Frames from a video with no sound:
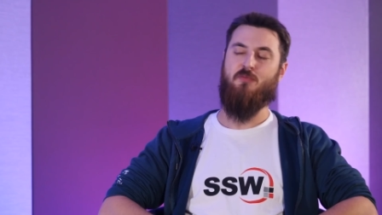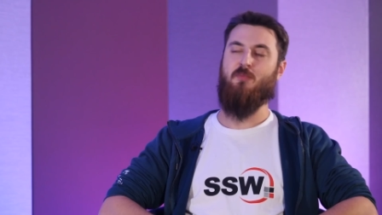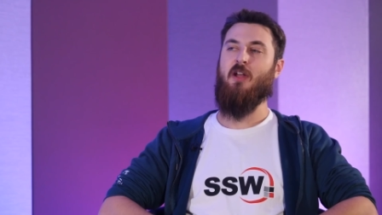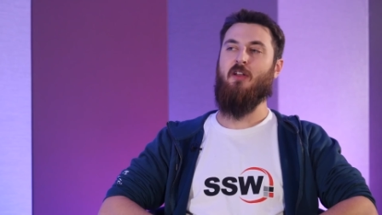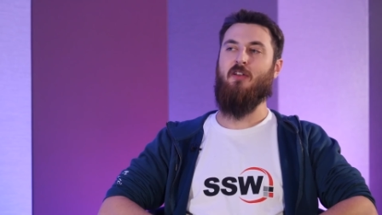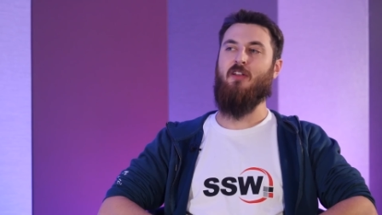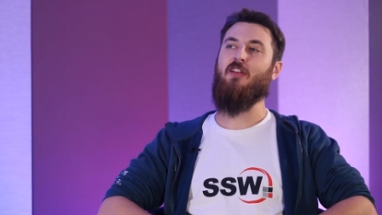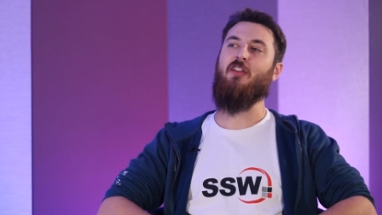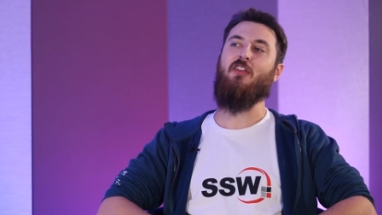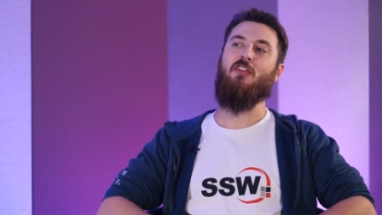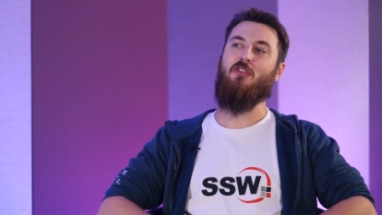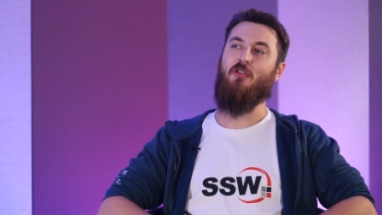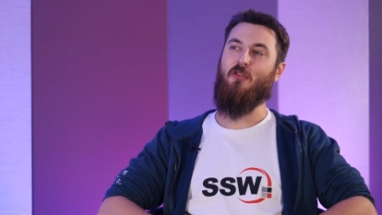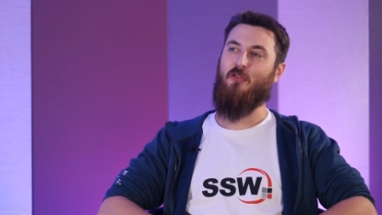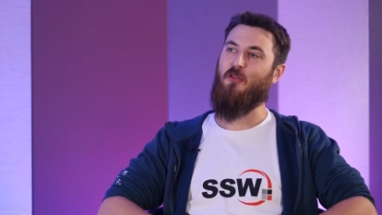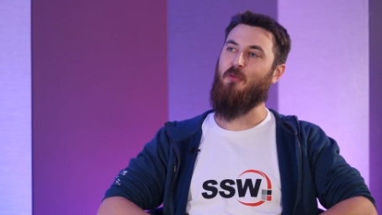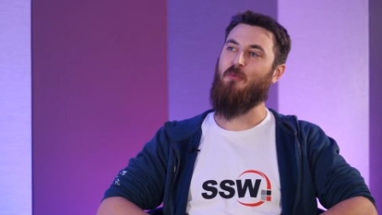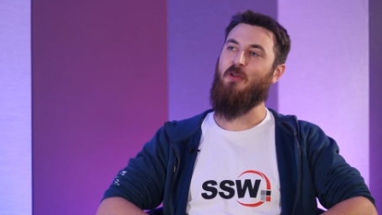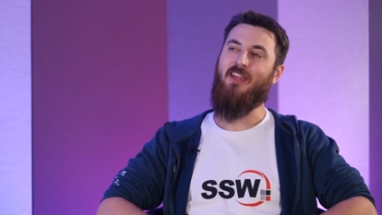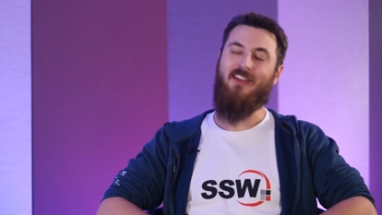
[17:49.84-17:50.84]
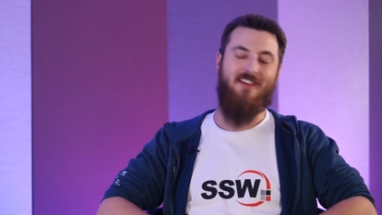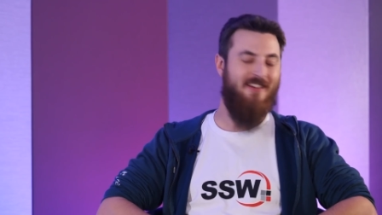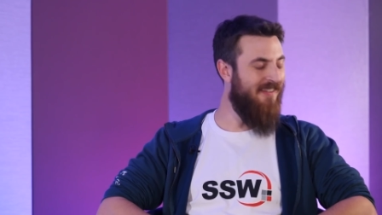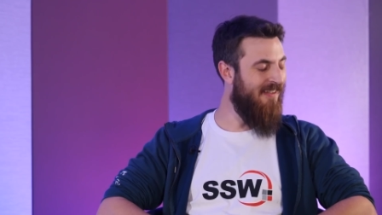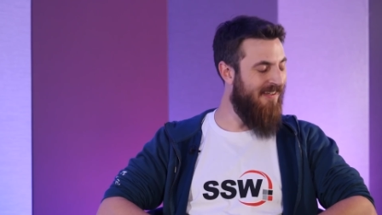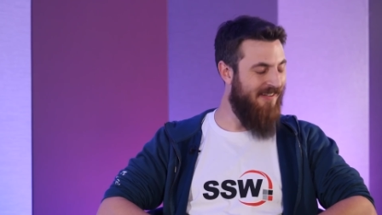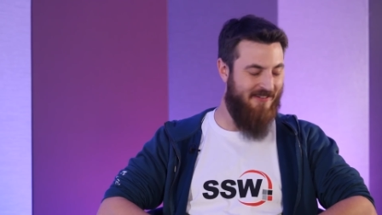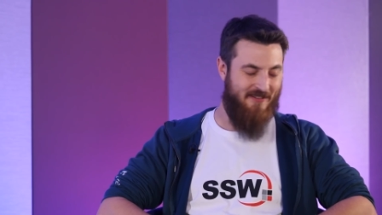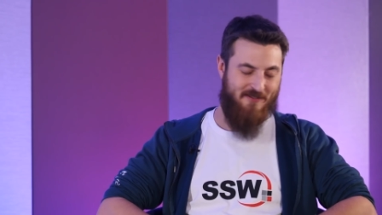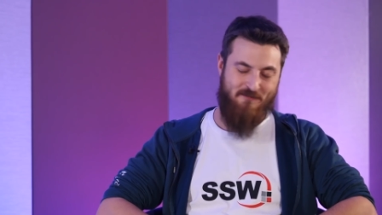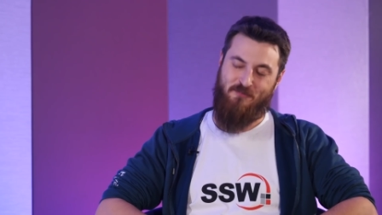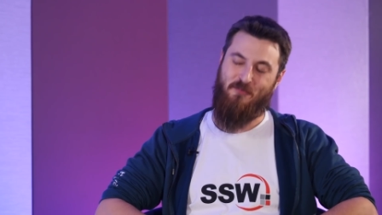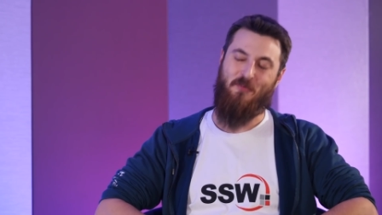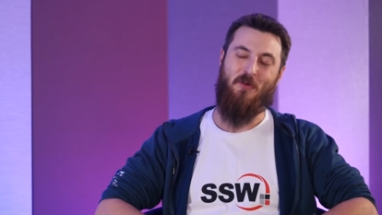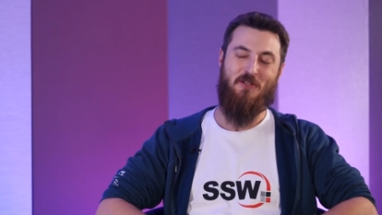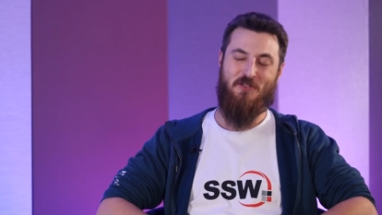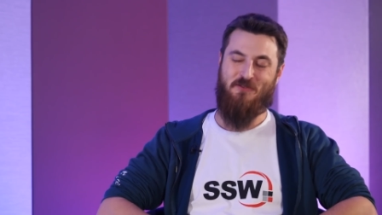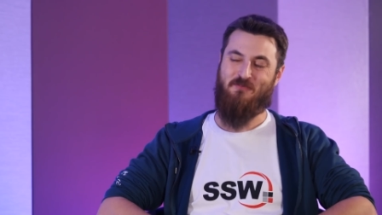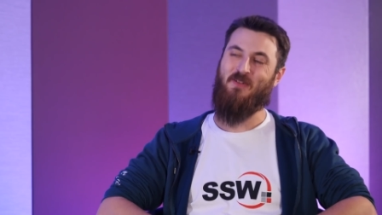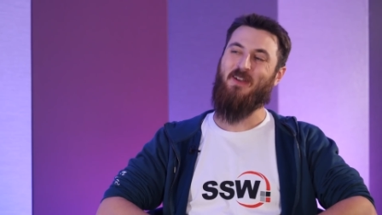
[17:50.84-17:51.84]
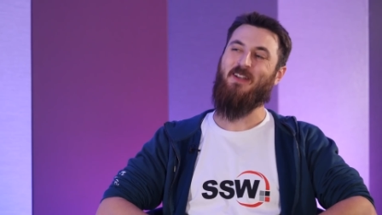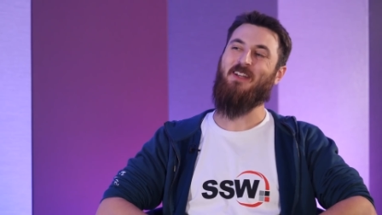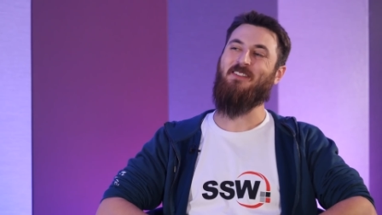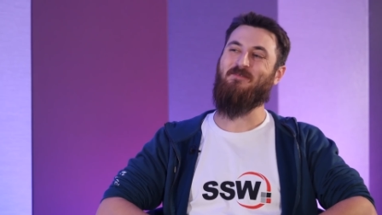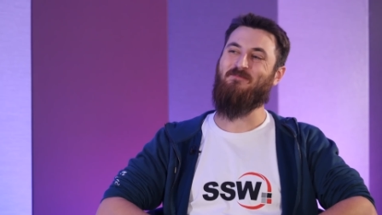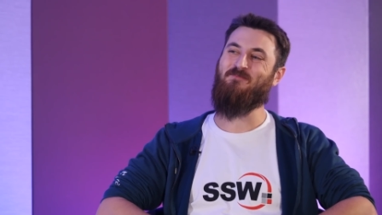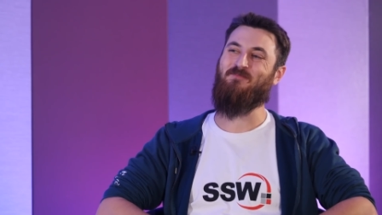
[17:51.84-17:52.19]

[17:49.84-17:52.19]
better than it used to be. It is much better.